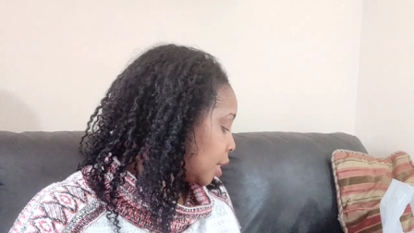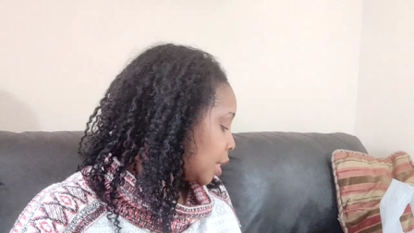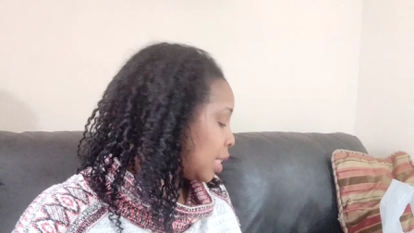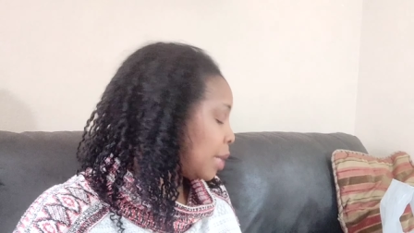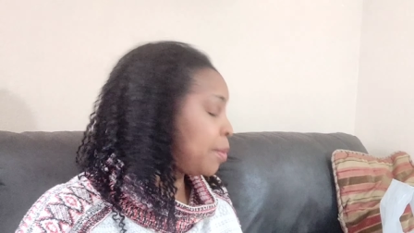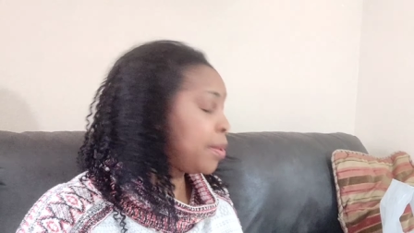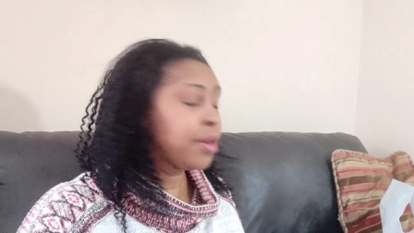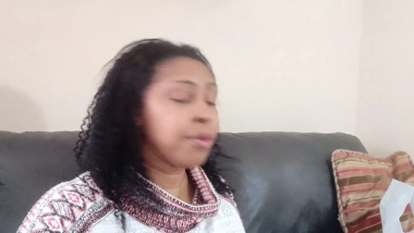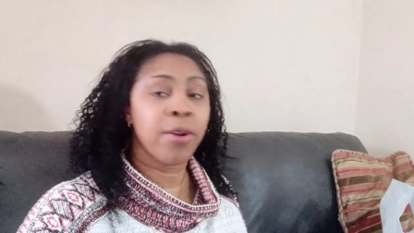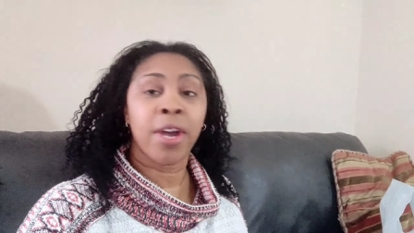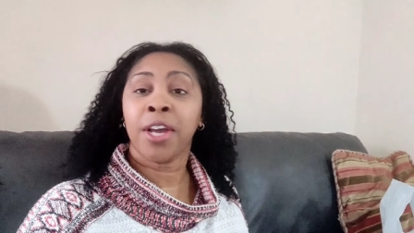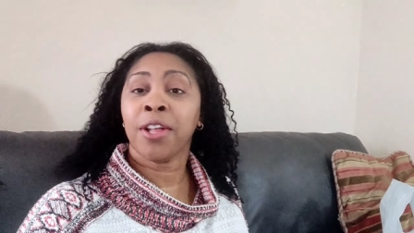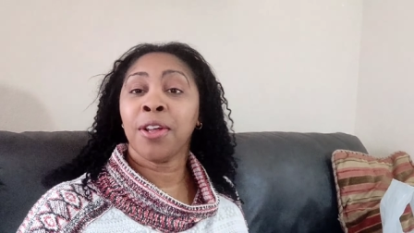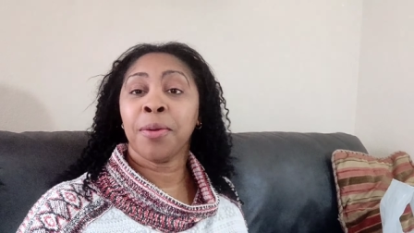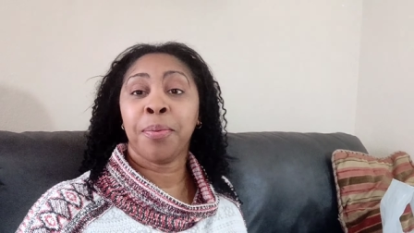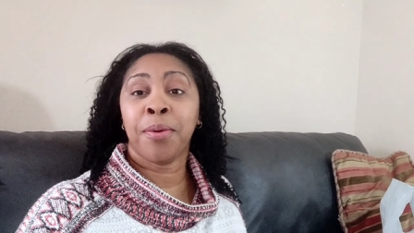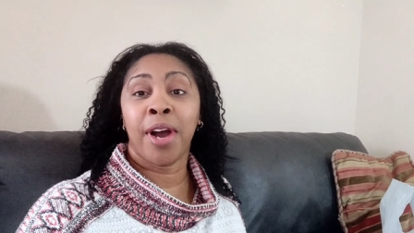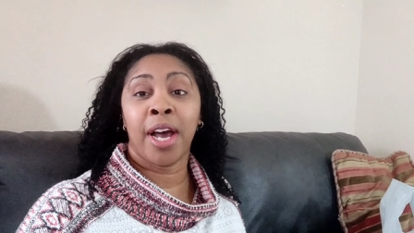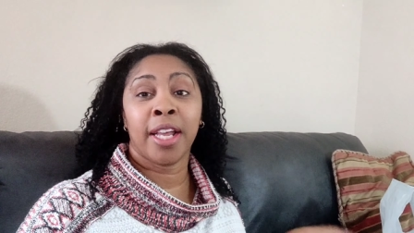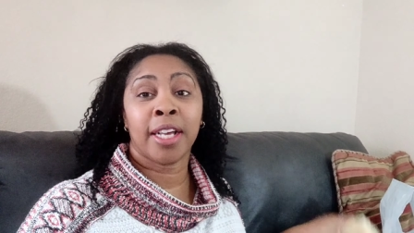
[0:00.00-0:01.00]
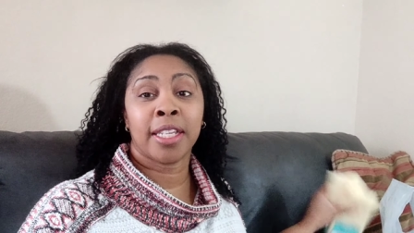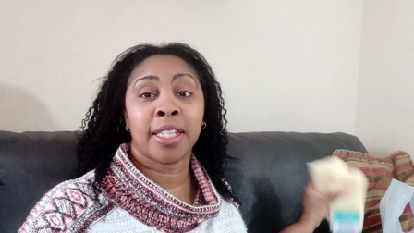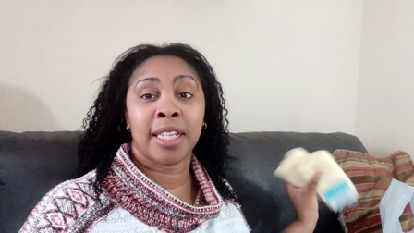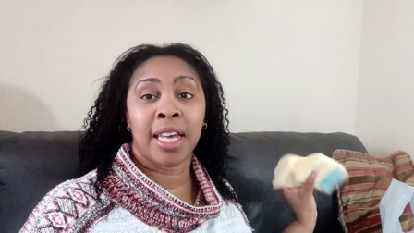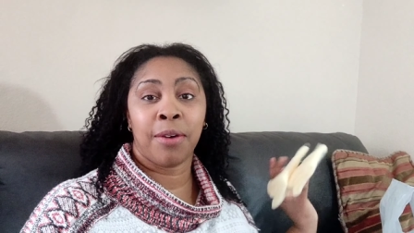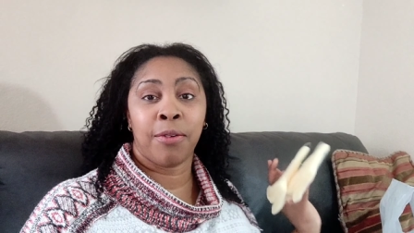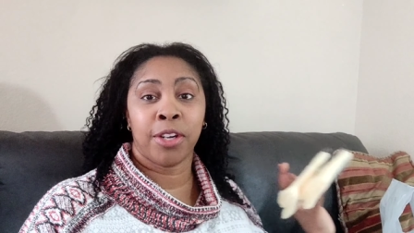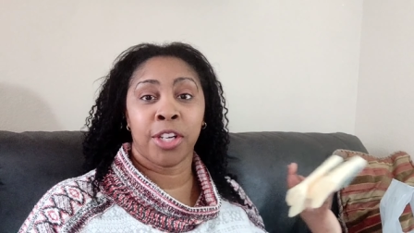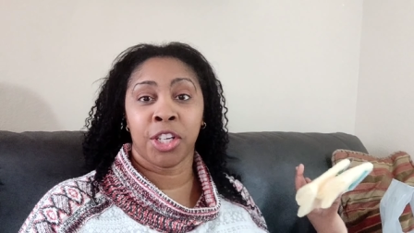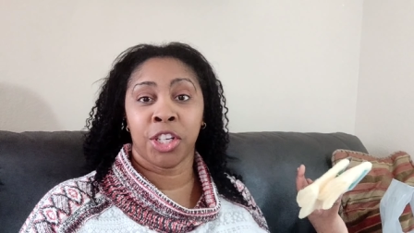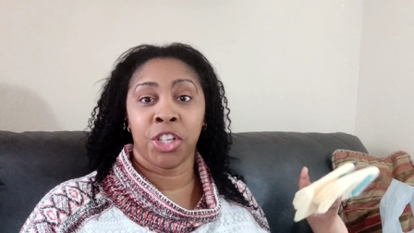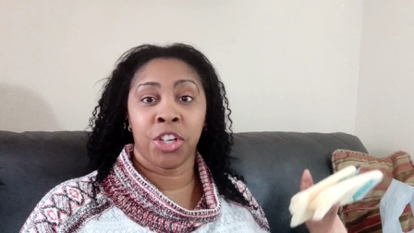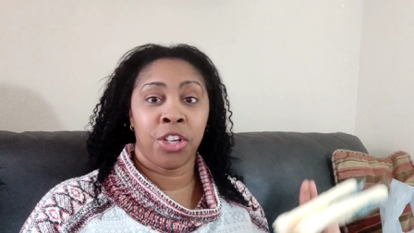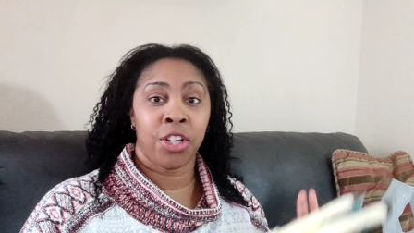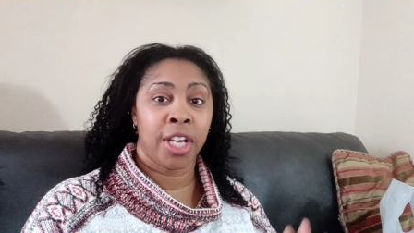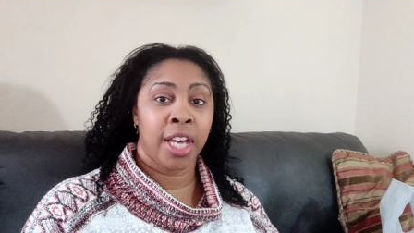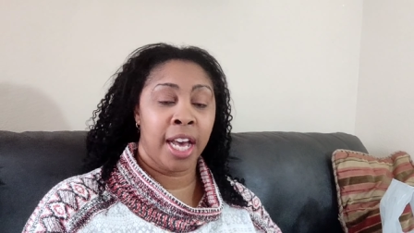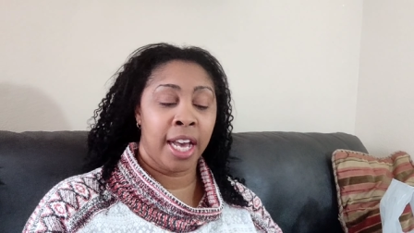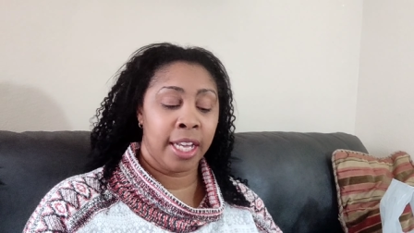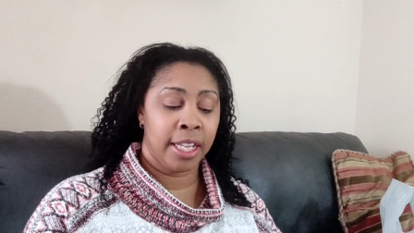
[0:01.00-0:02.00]
some of the regular products I want to show
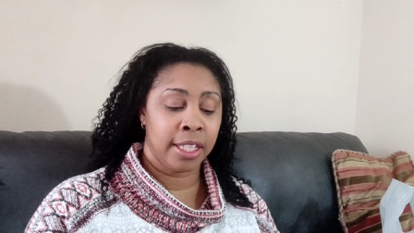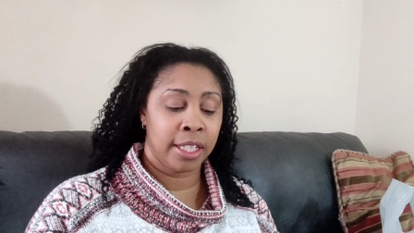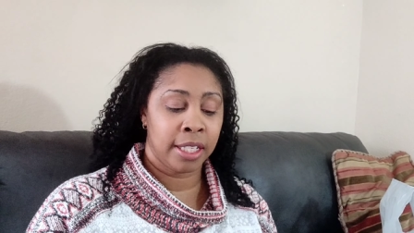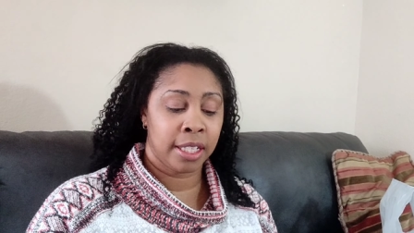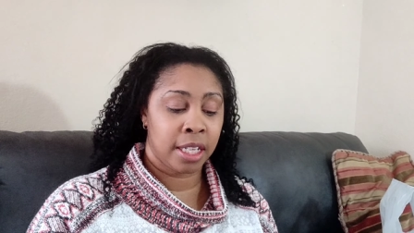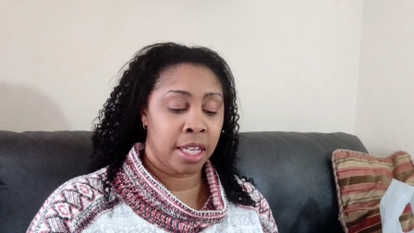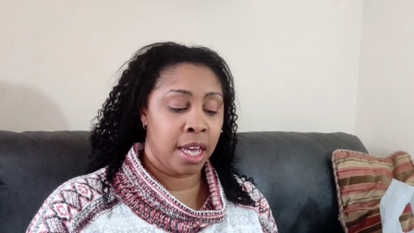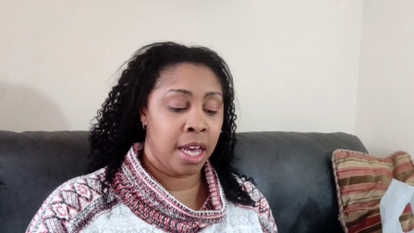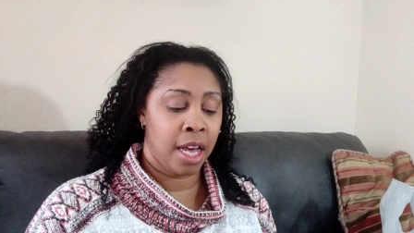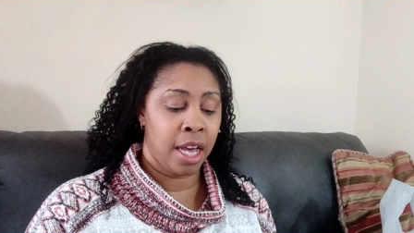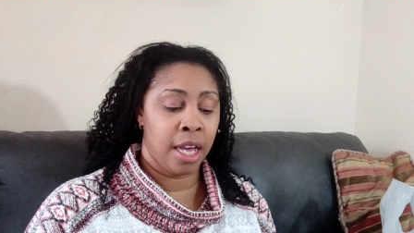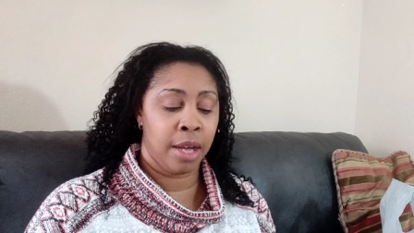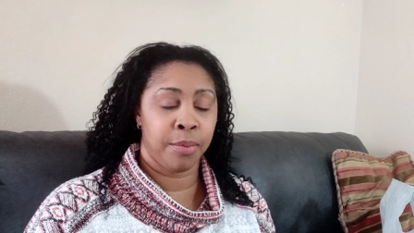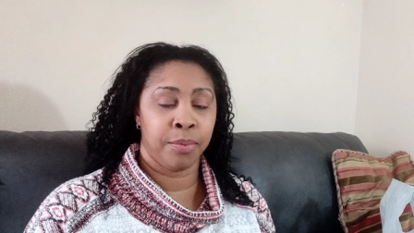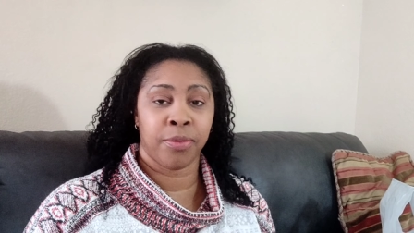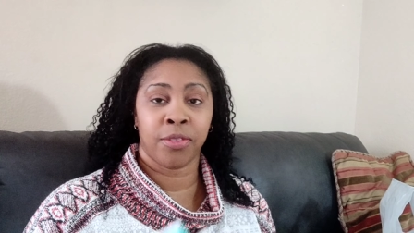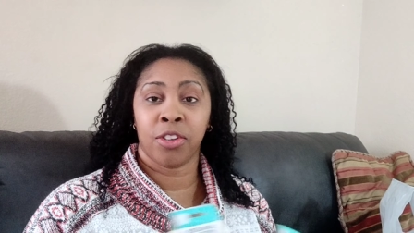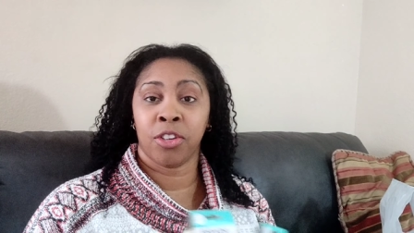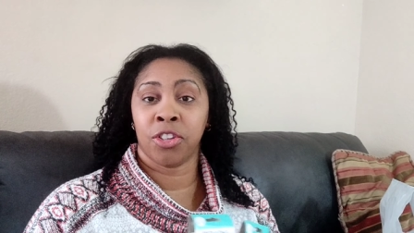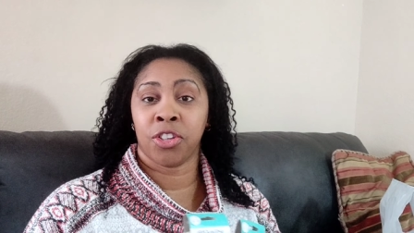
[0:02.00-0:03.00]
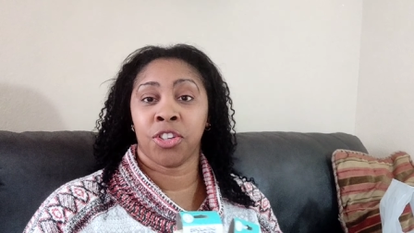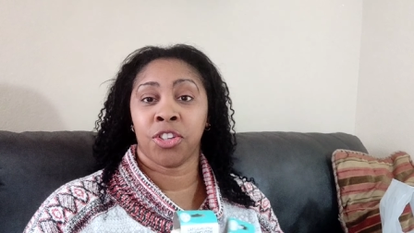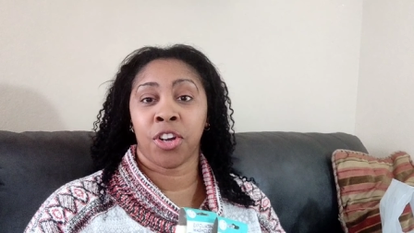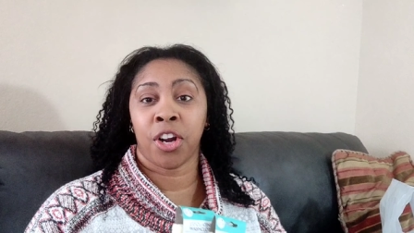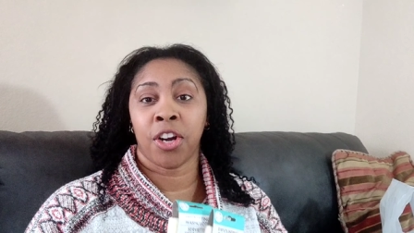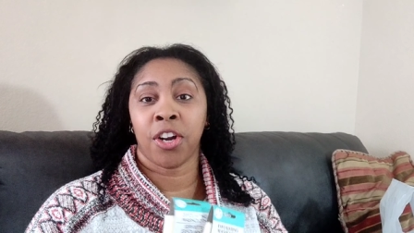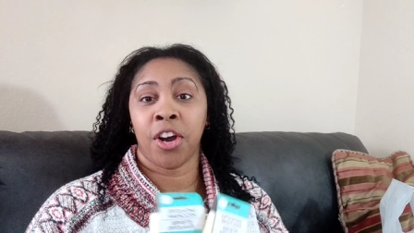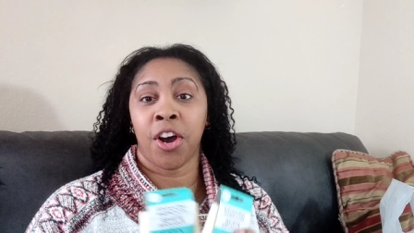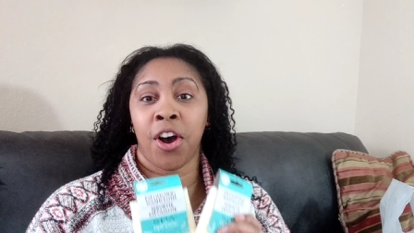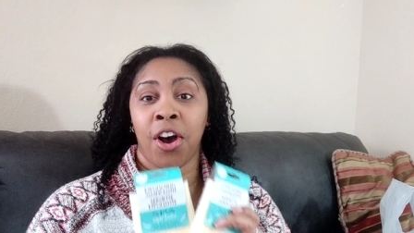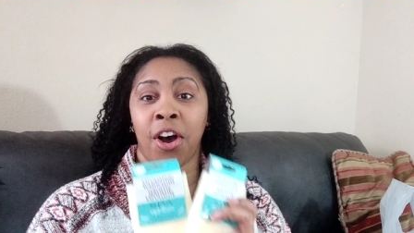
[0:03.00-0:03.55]
you guys to start